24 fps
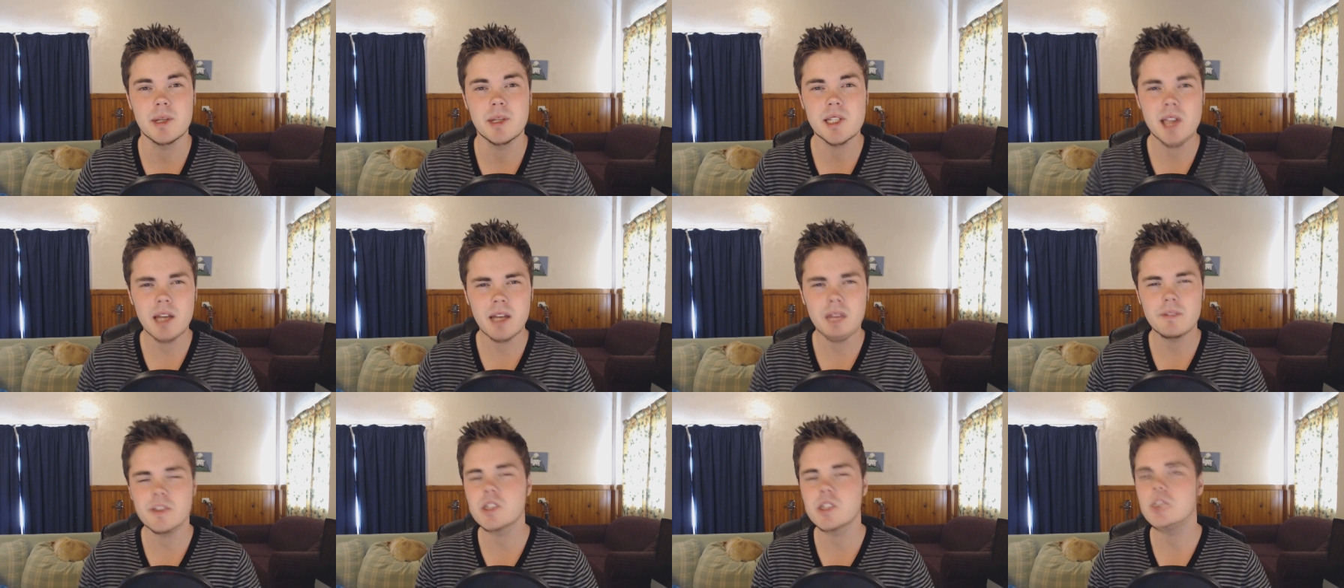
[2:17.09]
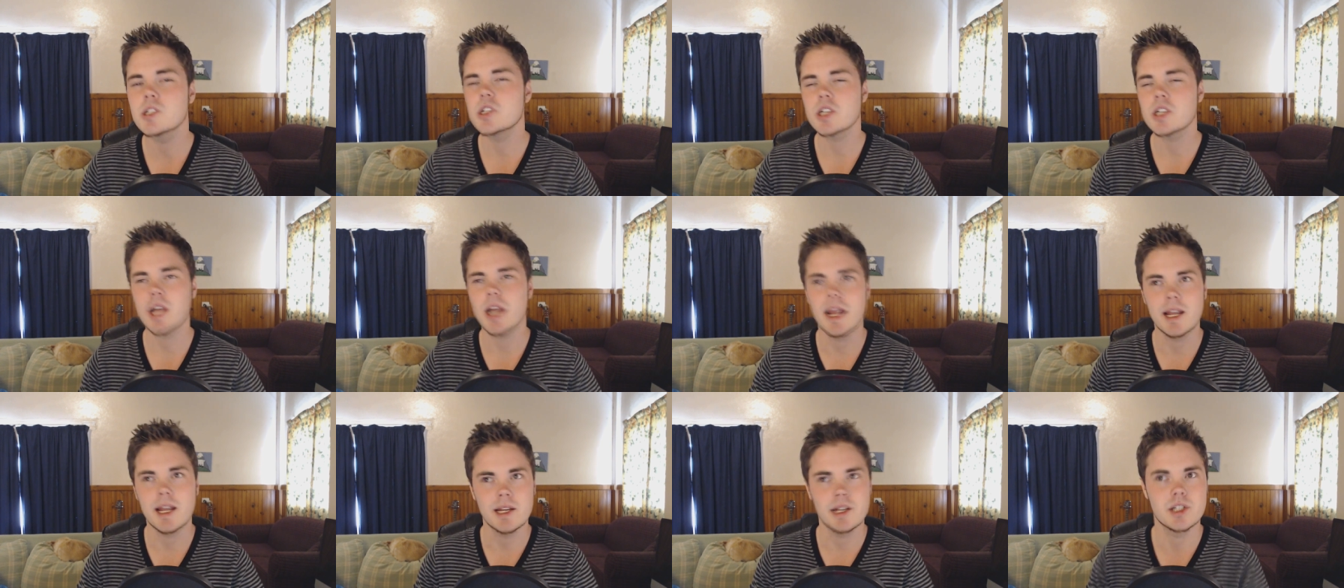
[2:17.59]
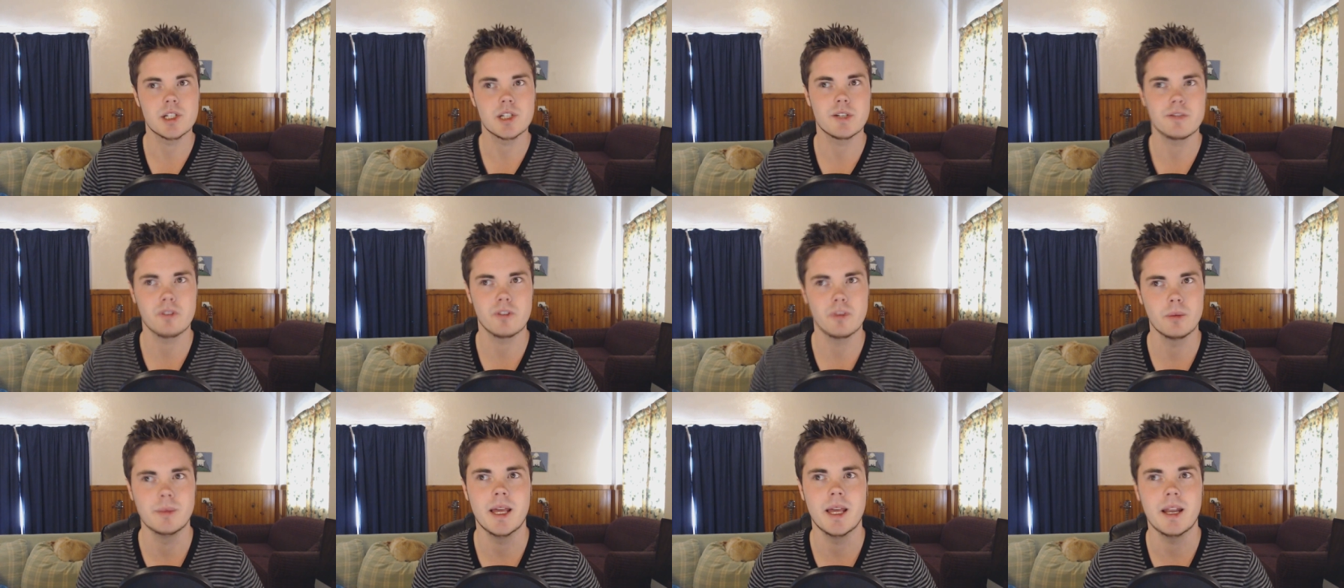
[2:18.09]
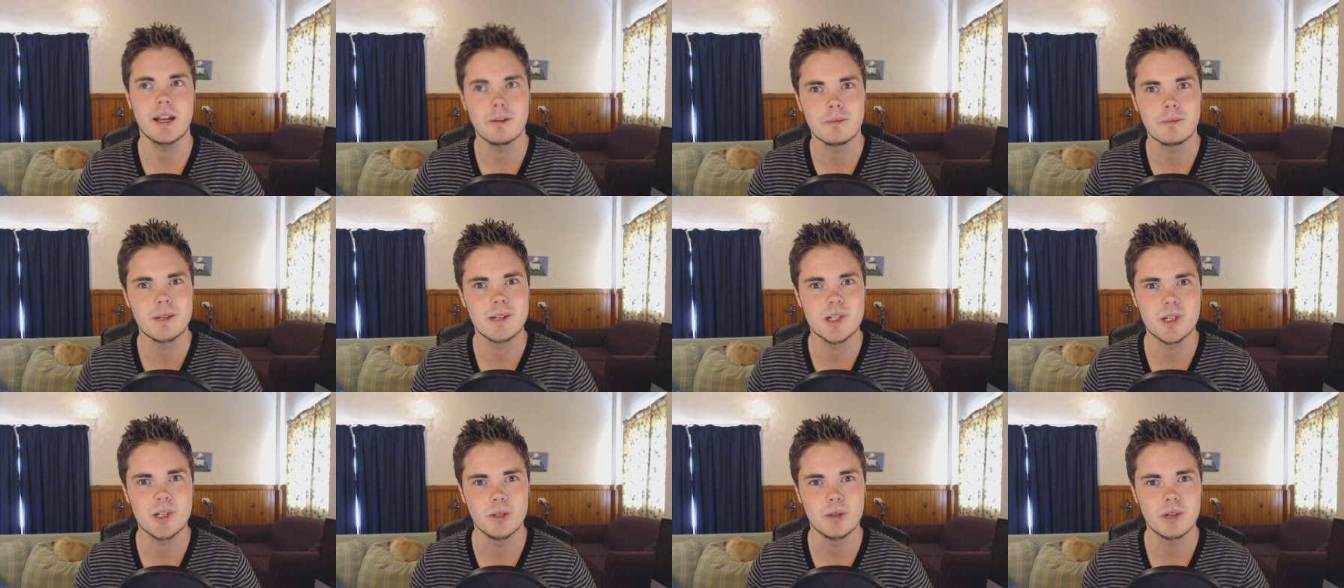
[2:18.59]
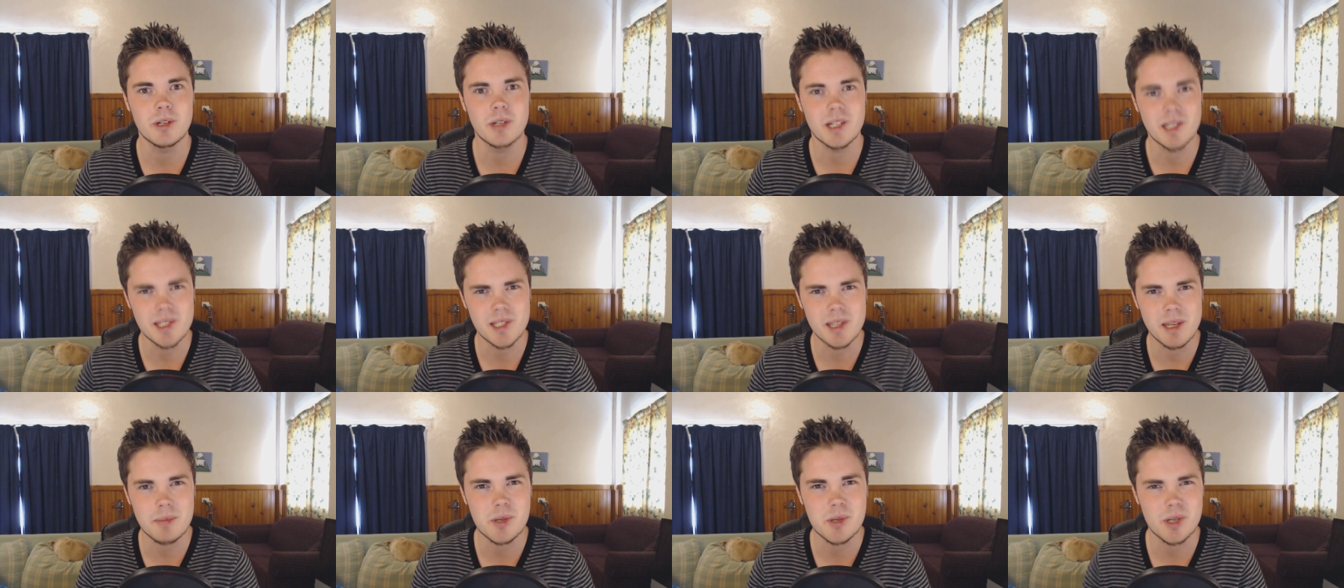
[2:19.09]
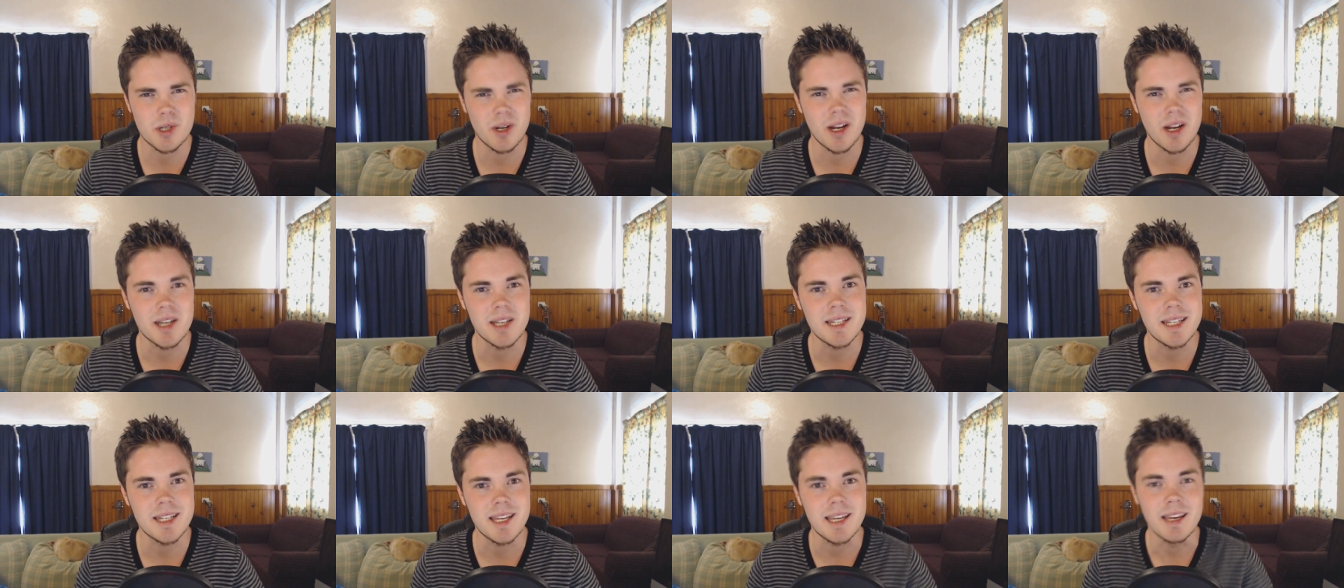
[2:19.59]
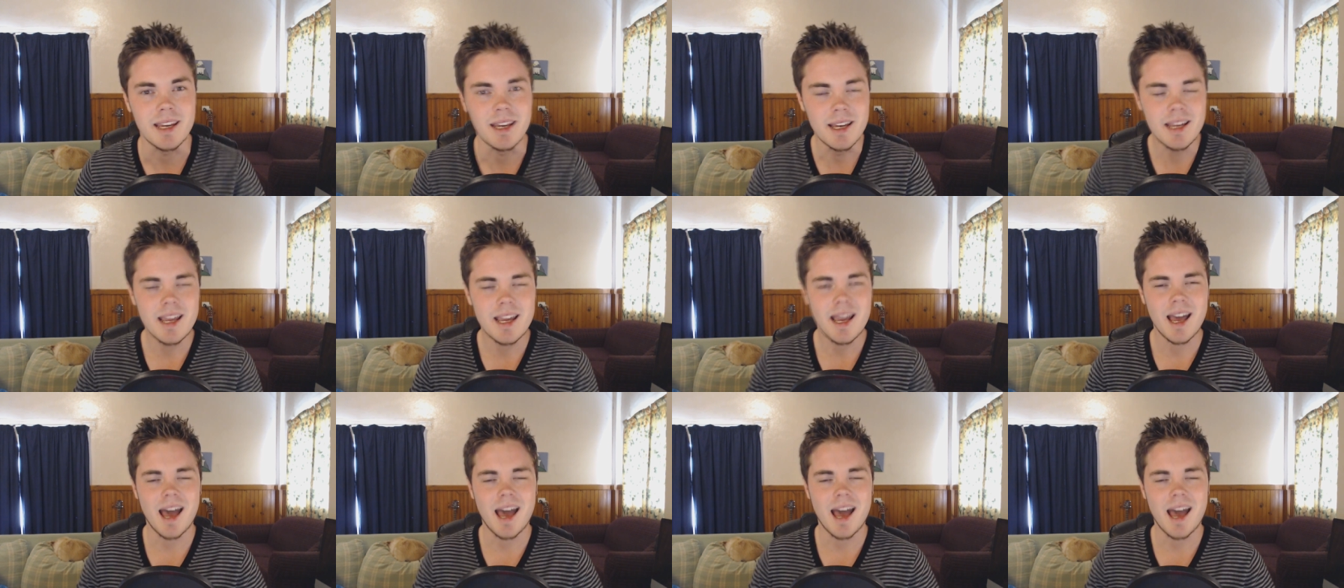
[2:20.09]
but it's kind of changed from that original conception idea.